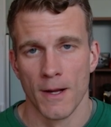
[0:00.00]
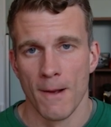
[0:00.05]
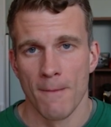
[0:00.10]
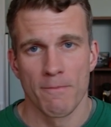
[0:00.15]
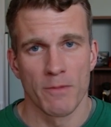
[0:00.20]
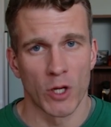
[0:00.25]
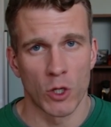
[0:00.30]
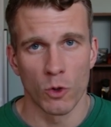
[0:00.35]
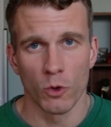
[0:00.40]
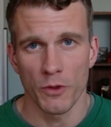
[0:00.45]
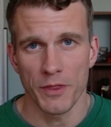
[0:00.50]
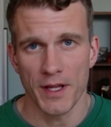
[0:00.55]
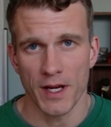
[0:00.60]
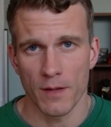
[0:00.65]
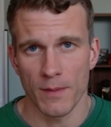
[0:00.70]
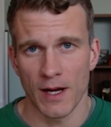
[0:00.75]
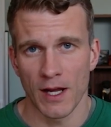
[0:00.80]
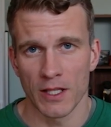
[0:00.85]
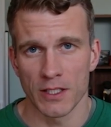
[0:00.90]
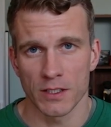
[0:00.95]
The cool thing
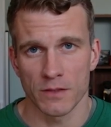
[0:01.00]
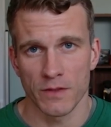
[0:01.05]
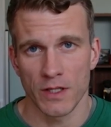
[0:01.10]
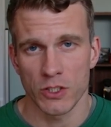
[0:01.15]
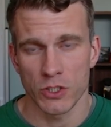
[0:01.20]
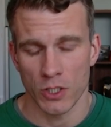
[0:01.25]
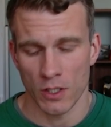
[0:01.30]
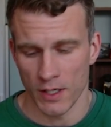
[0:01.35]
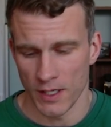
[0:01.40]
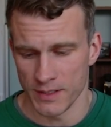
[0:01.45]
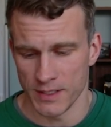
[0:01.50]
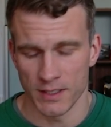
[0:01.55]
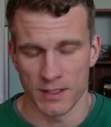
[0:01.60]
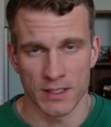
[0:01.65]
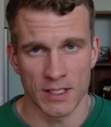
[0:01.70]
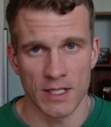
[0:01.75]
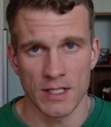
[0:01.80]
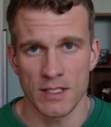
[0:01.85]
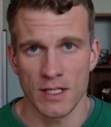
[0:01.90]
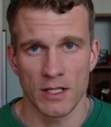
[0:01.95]
about this feature is it's
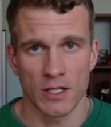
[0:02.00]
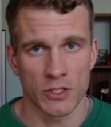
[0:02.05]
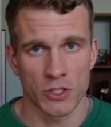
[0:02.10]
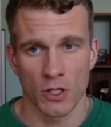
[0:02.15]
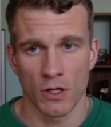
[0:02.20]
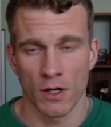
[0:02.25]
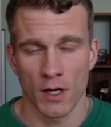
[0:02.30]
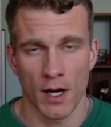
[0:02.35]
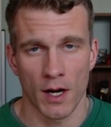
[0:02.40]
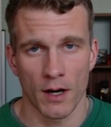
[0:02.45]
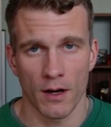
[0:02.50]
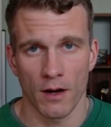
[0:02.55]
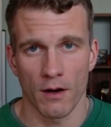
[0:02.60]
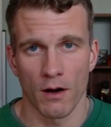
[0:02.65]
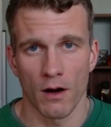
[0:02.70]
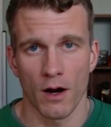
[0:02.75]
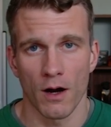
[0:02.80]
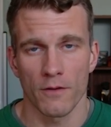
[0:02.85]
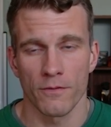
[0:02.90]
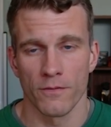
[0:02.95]
easy to turn on and
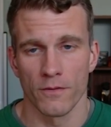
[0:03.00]
off.